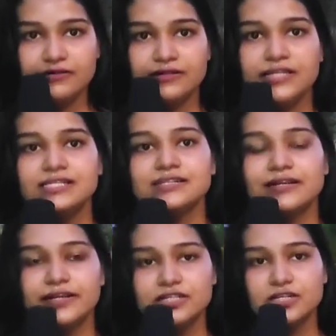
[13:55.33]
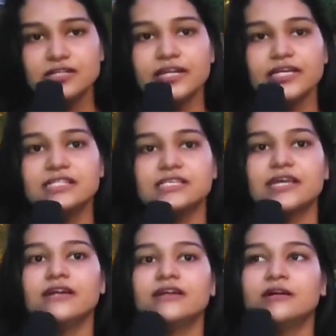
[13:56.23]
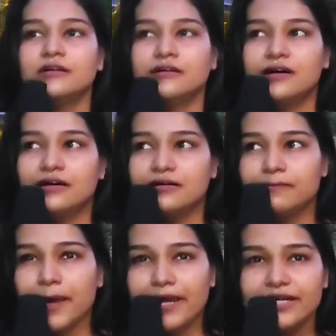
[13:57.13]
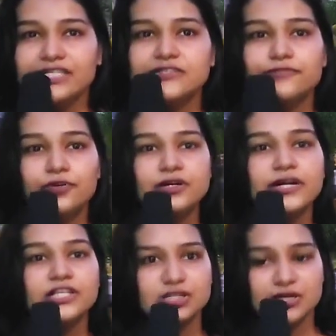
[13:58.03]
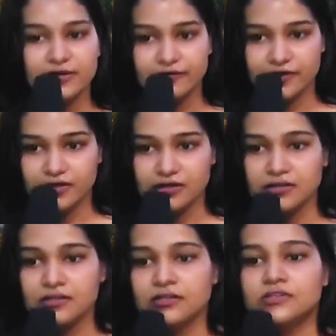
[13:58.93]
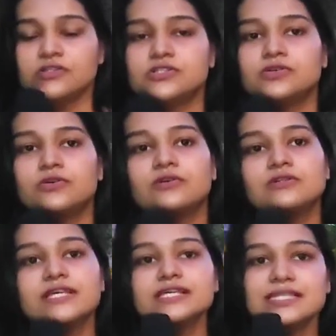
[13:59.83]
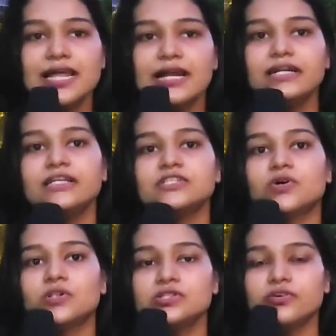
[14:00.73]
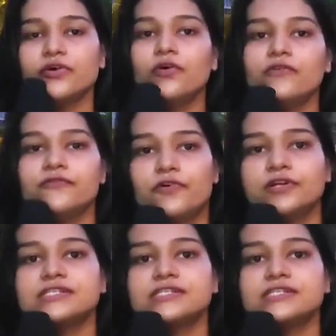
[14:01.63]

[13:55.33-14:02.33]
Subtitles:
This region is a paradise for nature lover. So this land is also a home for